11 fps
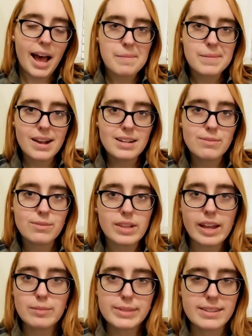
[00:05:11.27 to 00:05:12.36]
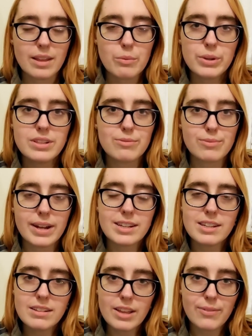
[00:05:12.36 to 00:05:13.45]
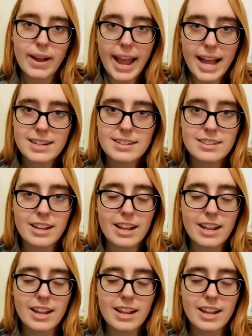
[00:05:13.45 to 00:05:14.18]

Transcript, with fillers: I'm kind of glad because I wouldn't have read it if I hadn't.